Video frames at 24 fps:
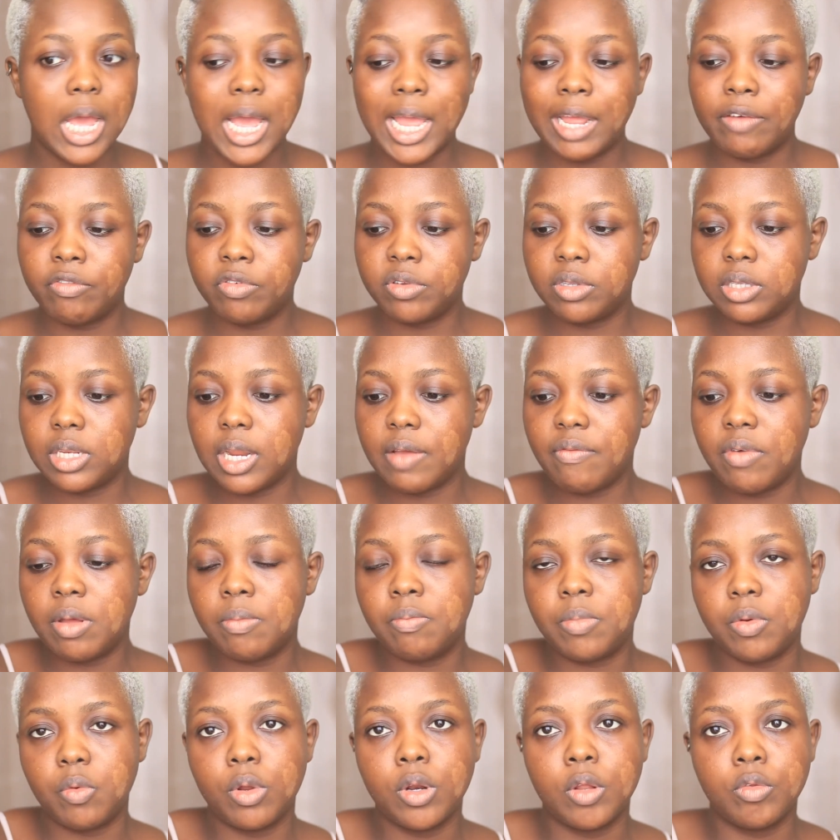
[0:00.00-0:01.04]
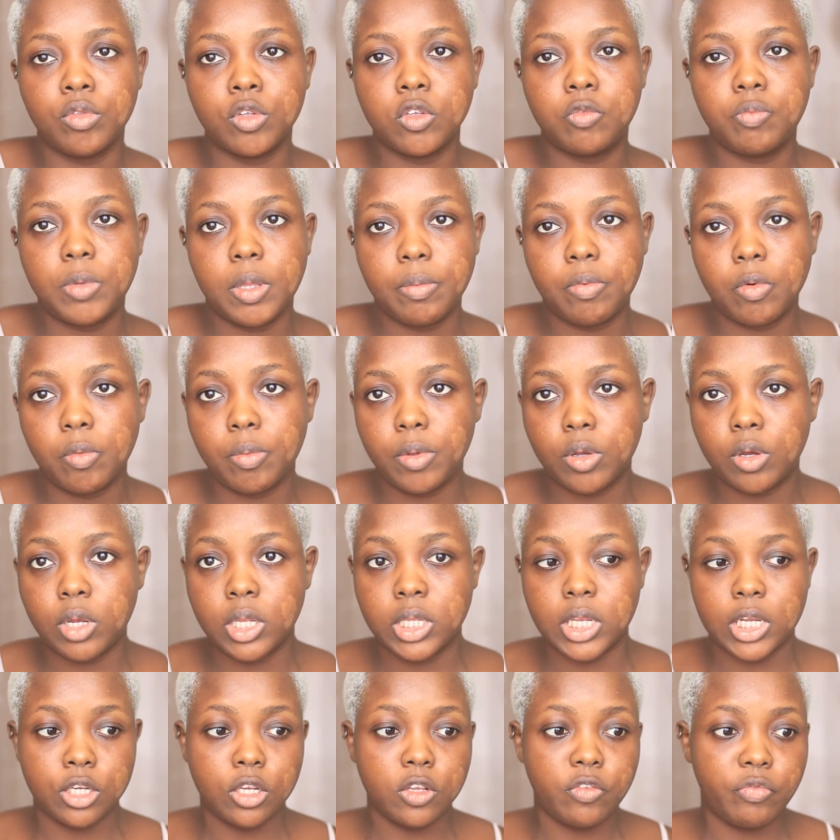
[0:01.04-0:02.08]
I have never been one of those people
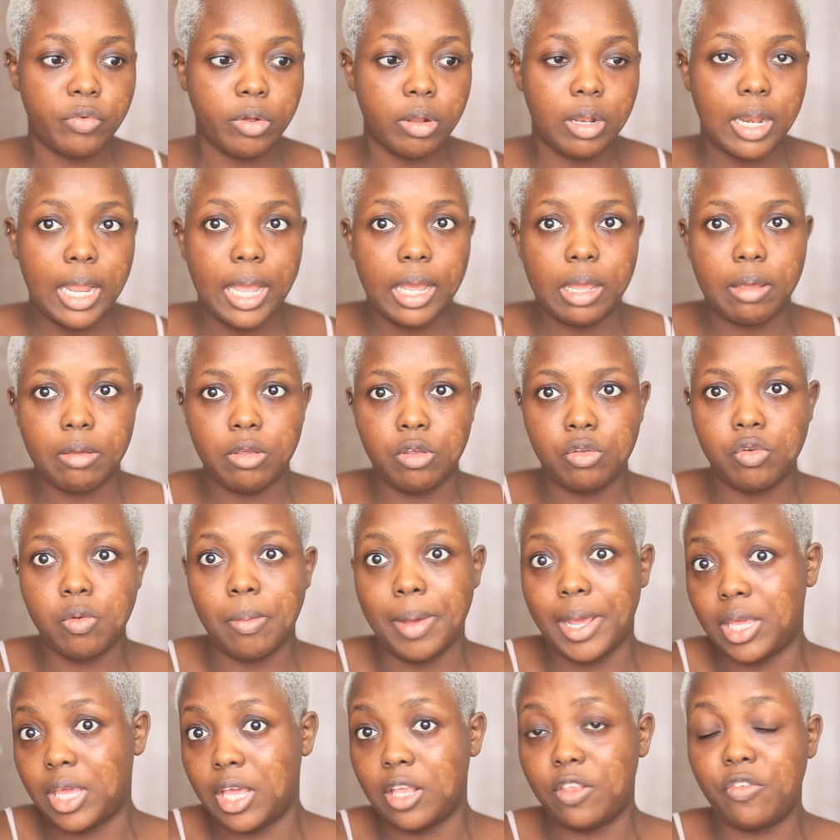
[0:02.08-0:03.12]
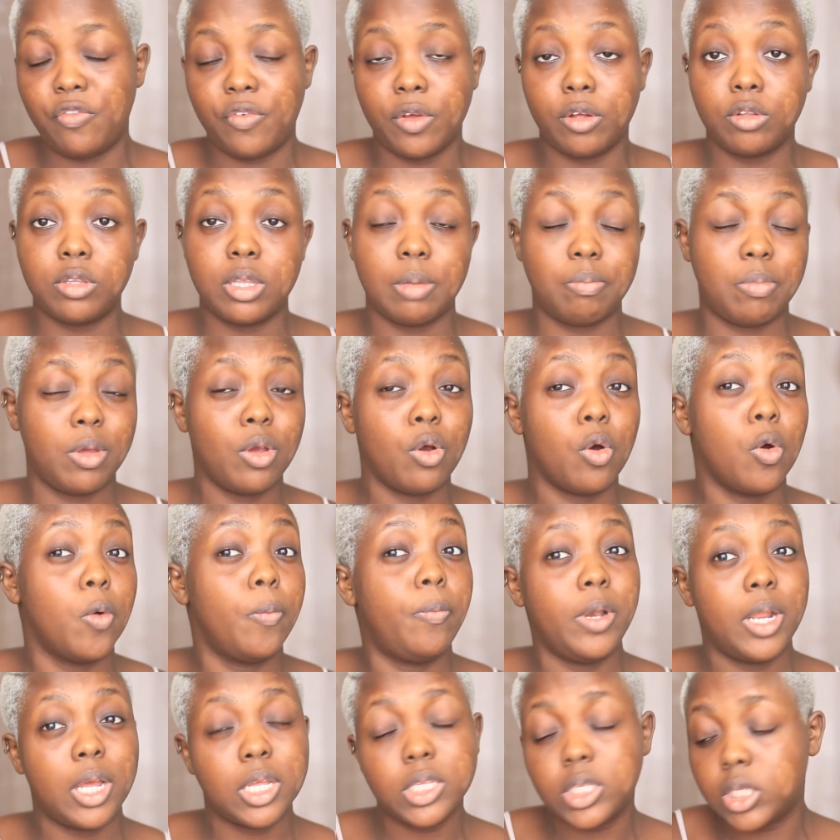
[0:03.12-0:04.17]
because I just felt like, you know, my case felt a bit
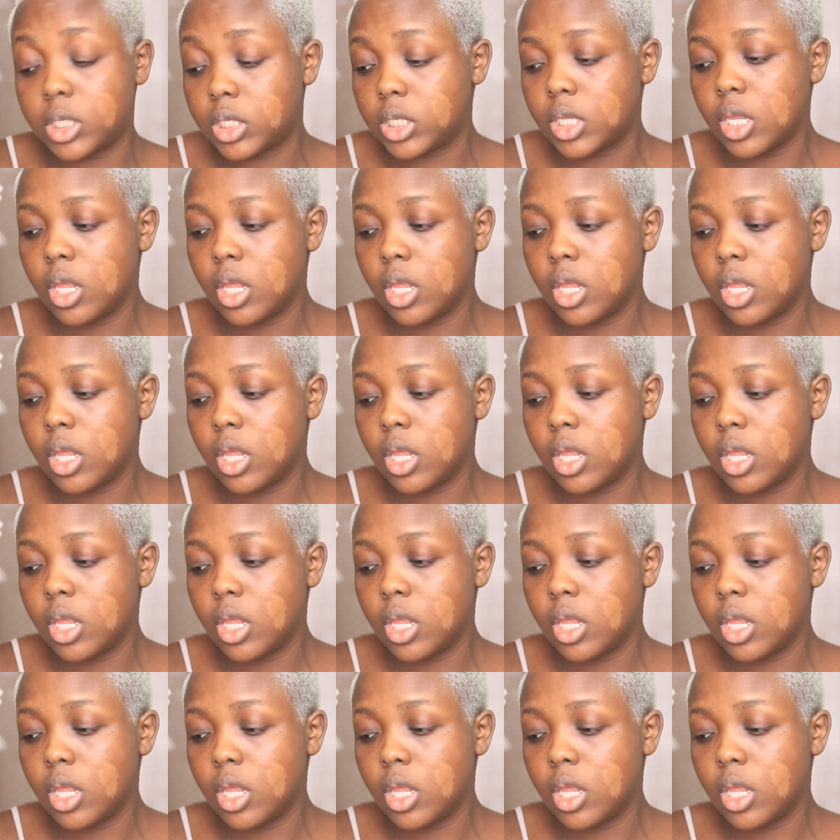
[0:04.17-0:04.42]
hopeless.